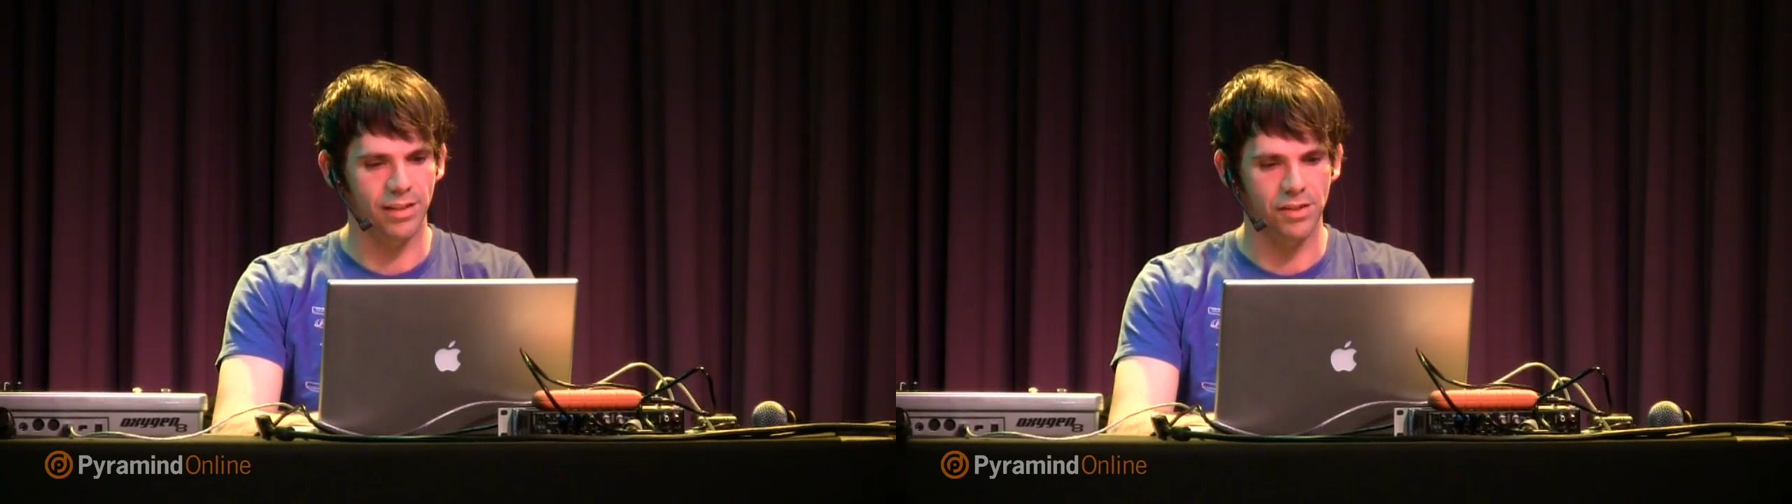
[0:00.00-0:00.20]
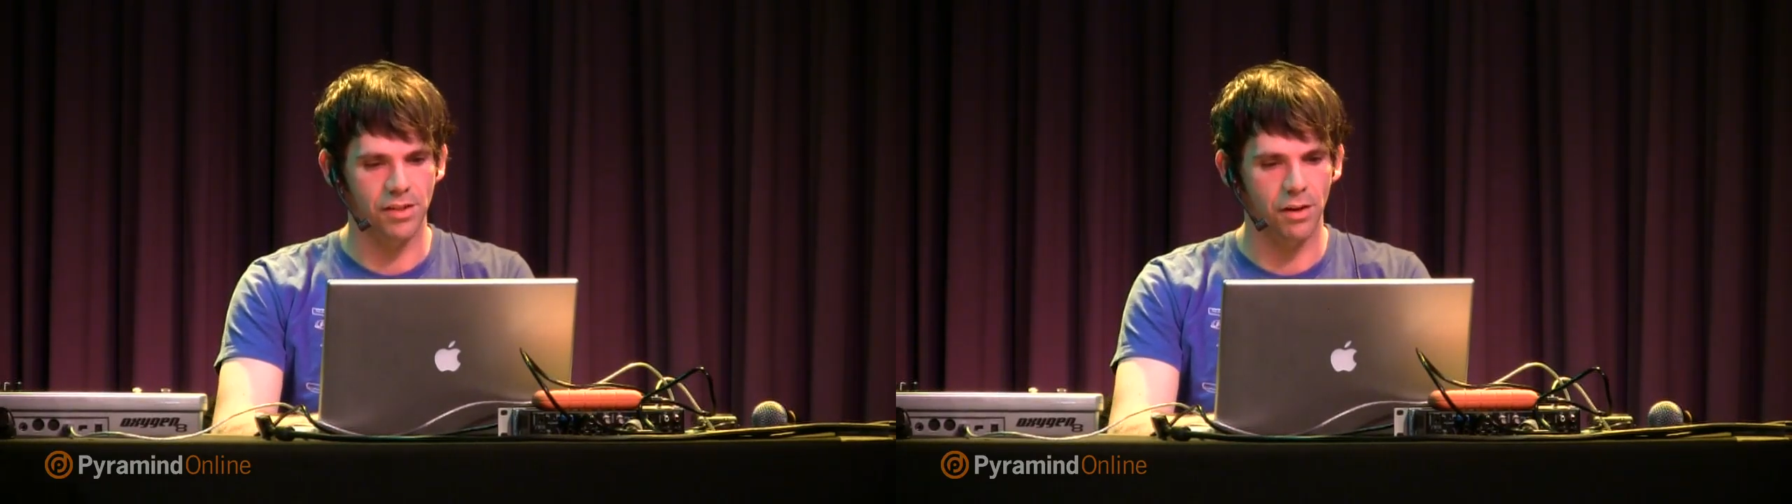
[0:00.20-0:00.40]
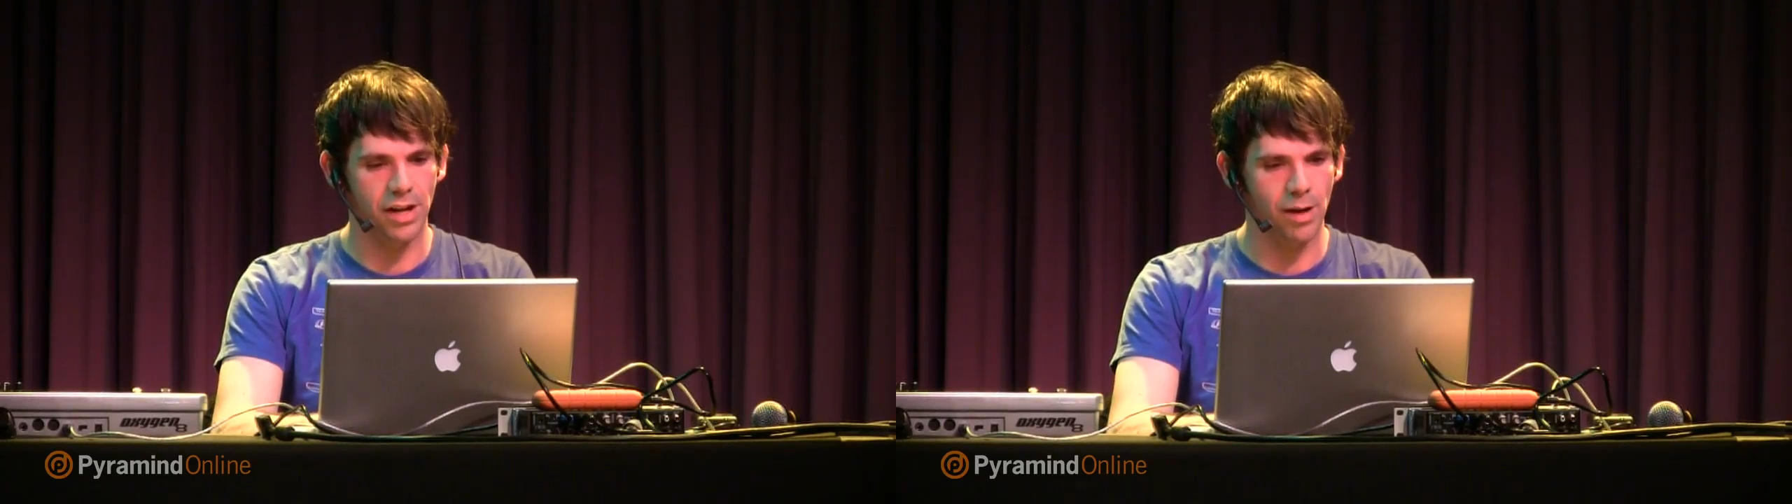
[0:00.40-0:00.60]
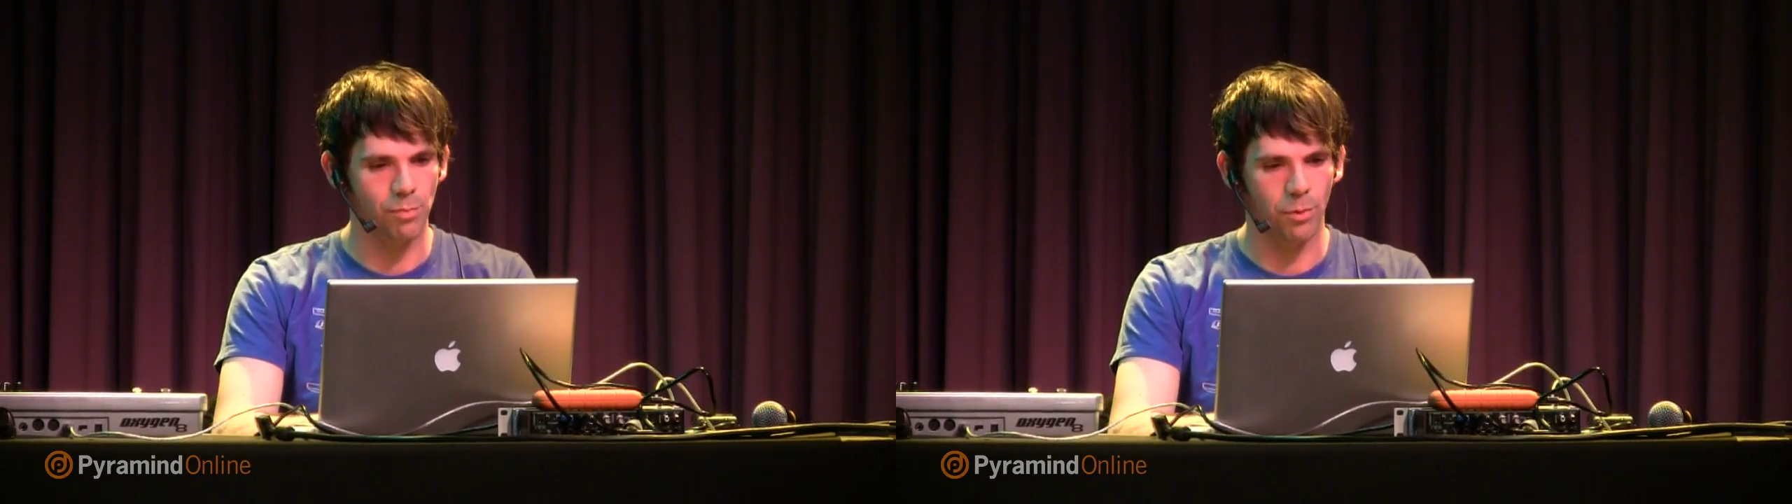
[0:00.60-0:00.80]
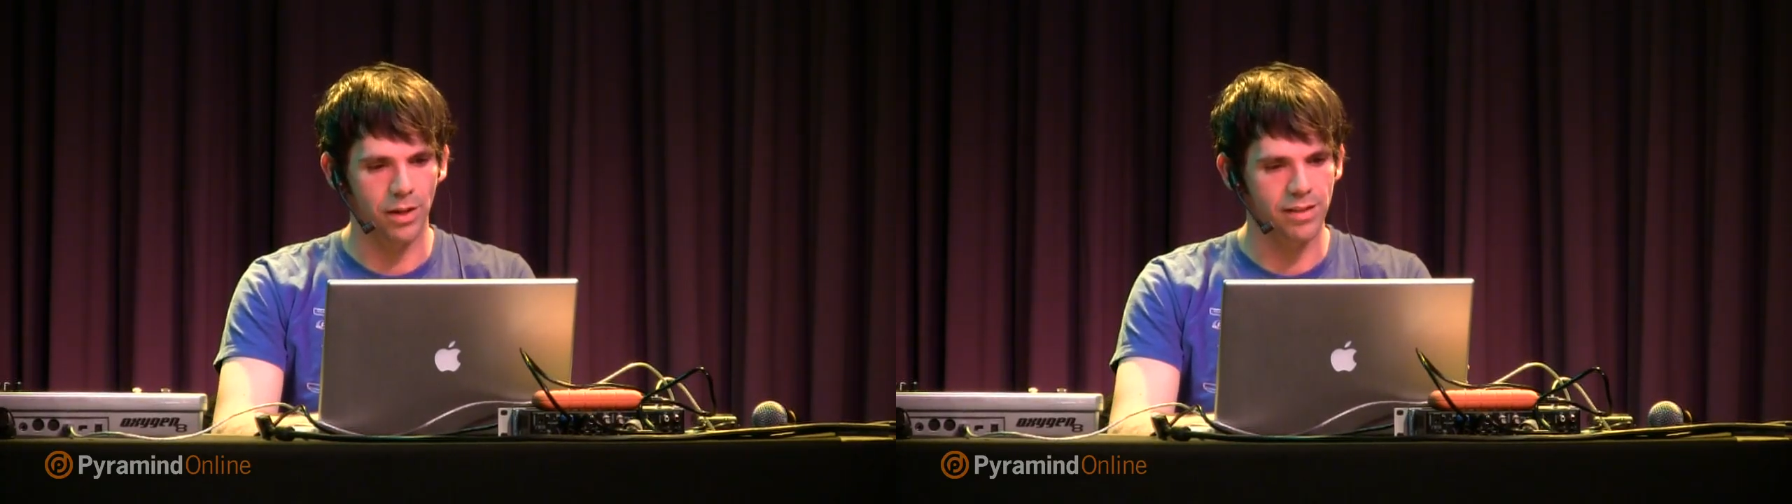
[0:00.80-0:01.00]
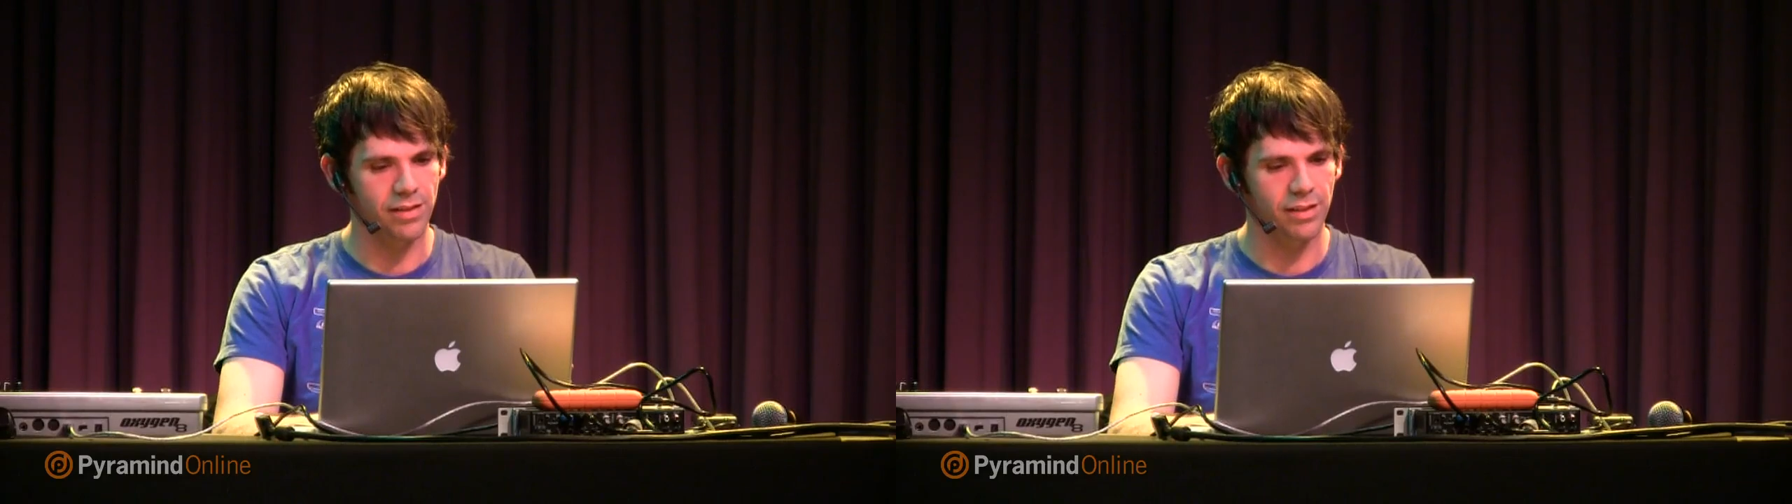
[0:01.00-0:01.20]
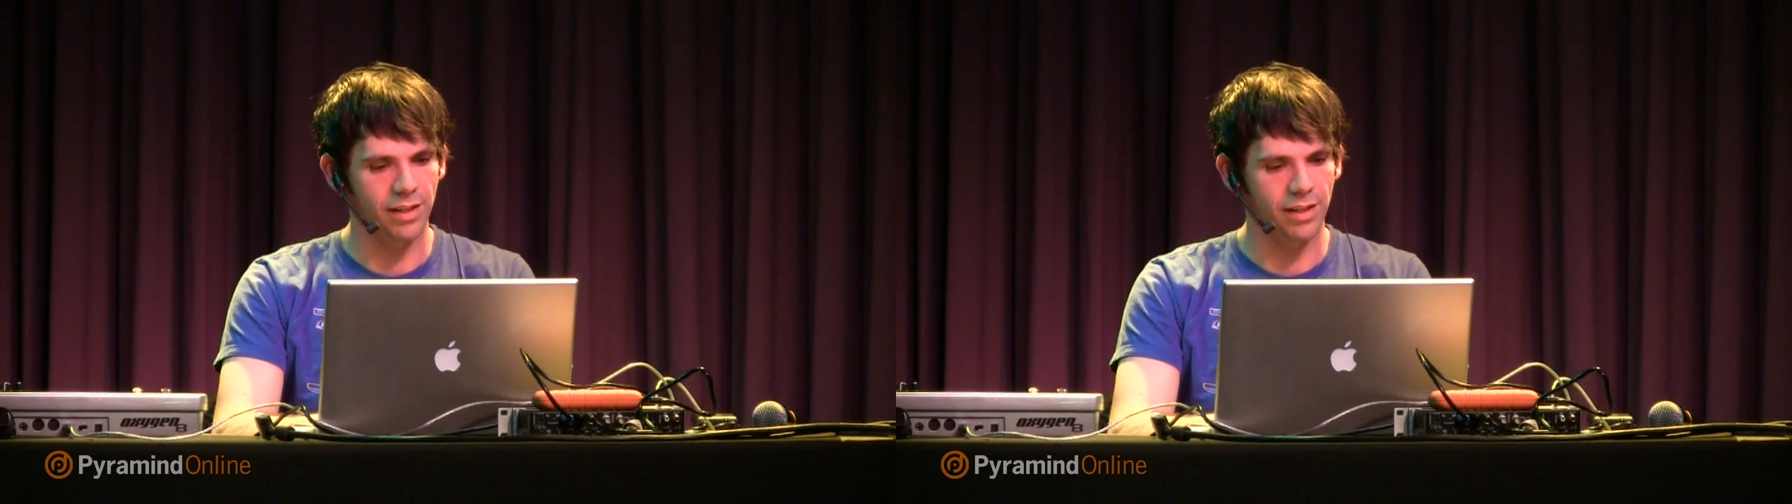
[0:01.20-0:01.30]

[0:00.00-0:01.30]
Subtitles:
the start and end points,